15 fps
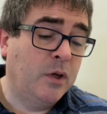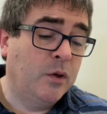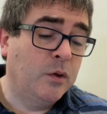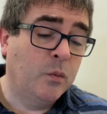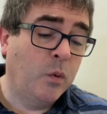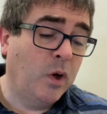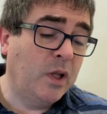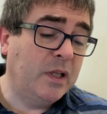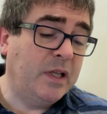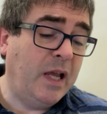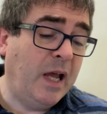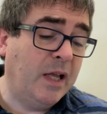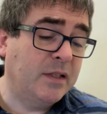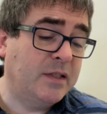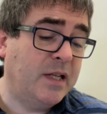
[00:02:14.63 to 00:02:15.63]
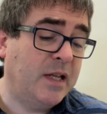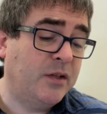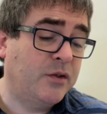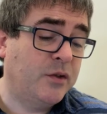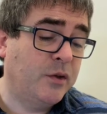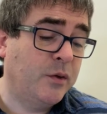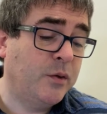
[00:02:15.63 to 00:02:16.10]
The world can't
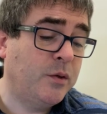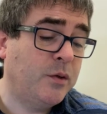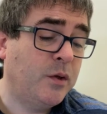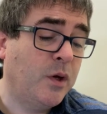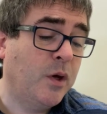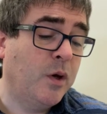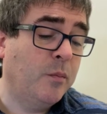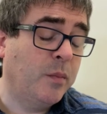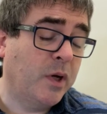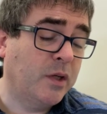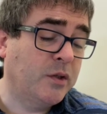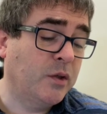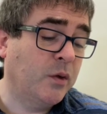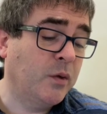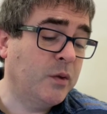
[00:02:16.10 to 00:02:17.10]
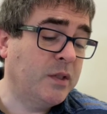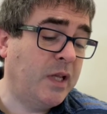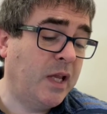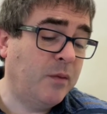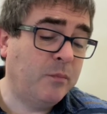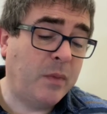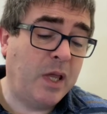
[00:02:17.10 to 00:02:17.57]
hate you, but it does
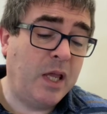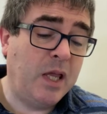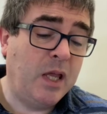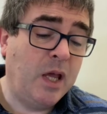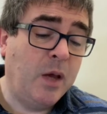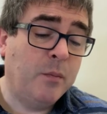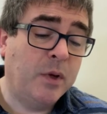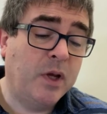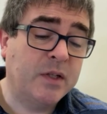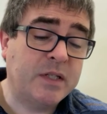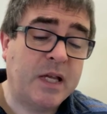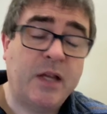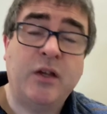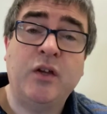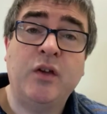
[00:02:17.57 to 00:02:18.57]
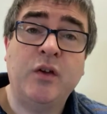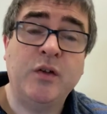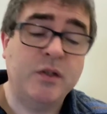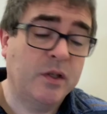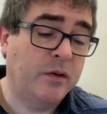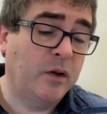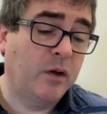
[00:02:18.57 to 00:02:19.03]
hate me because I
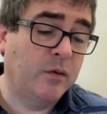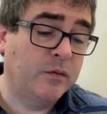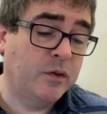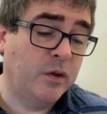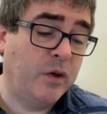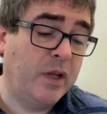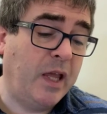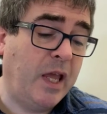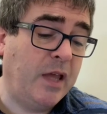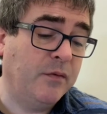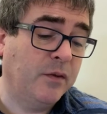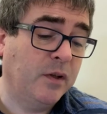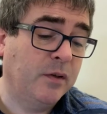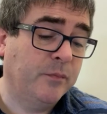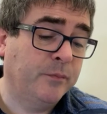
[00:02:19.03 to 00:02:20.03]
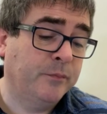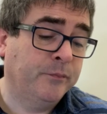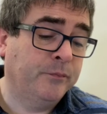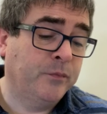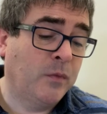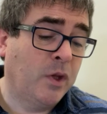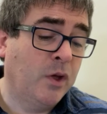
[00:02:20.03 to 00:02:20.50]
accuse it of doing evil.
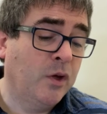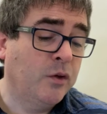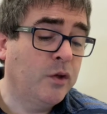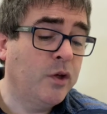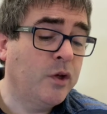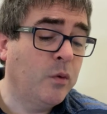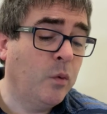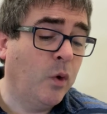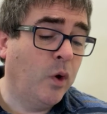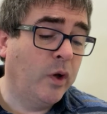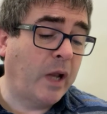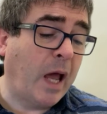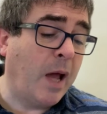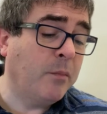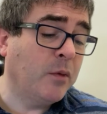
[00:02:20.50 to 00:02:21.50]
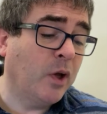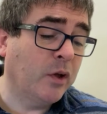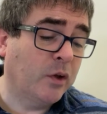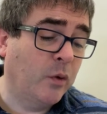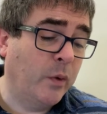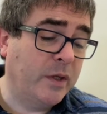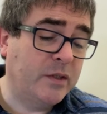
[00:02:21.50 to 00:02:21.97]
You go on, I'm
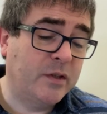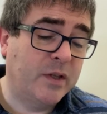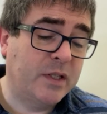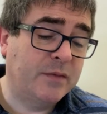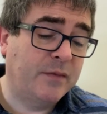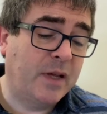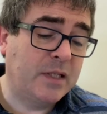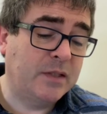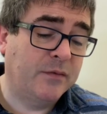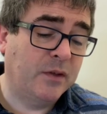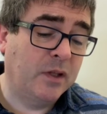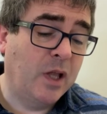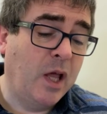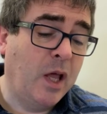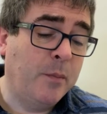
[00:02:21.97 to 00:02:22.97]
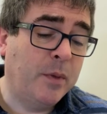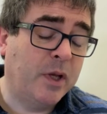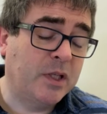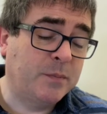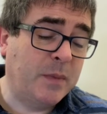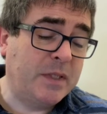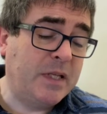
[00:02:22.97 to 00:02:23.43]
not going to this festival
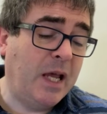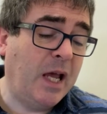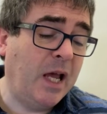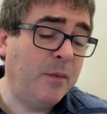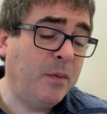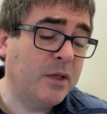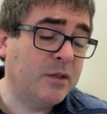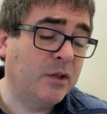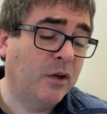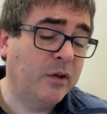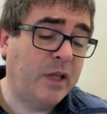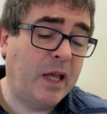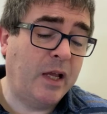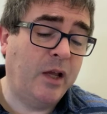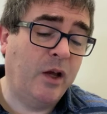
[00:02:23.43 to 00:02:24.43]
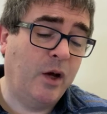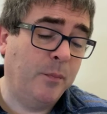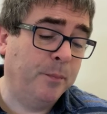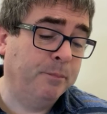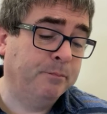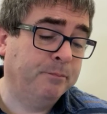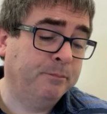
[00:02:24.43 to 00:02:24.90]
because my time has not yet
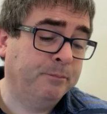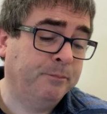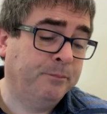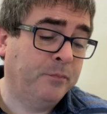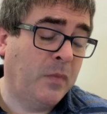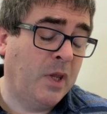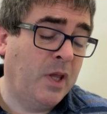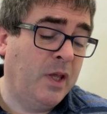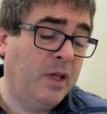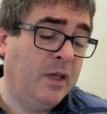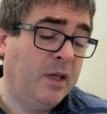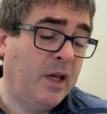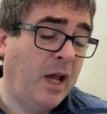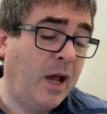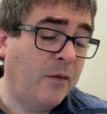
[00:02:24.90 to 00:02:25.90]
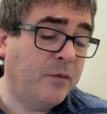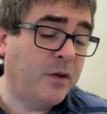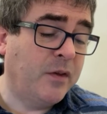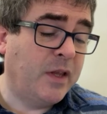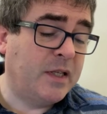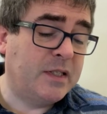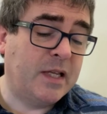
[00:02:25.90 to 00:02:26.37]
come." After
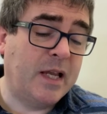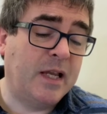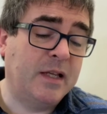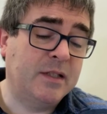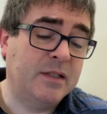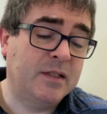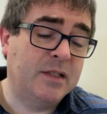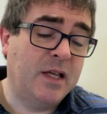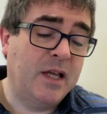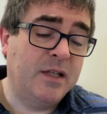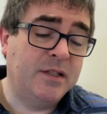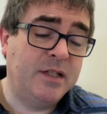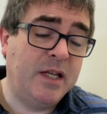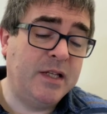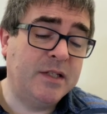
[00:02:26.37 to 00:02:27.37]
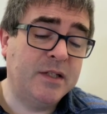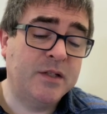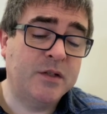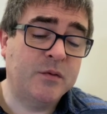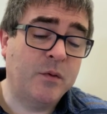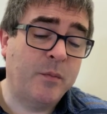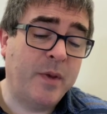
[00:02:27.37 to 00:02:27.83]
these things,
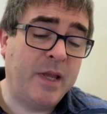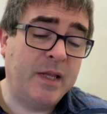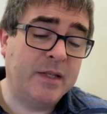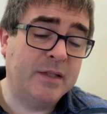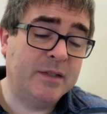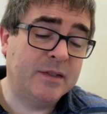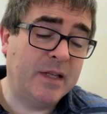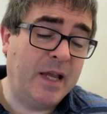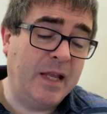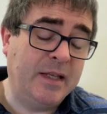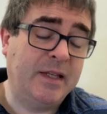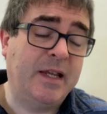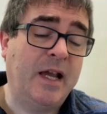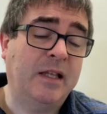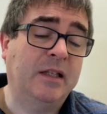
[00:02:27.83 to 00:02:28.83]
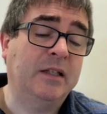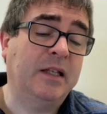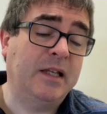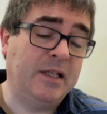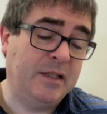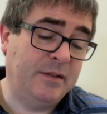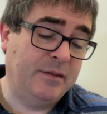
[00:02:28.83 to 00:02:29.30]
Jesus remained in
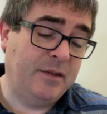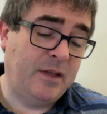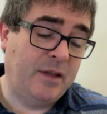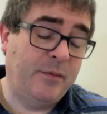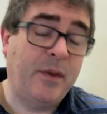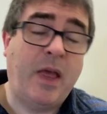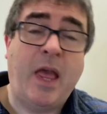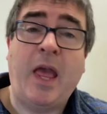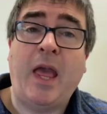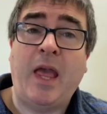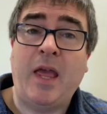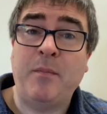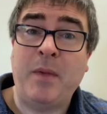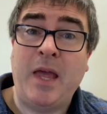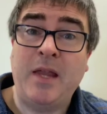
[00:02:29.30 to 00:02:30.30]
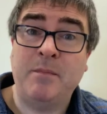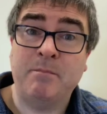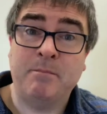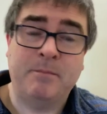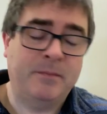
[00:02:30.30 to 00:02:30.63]
Galilee. Amen.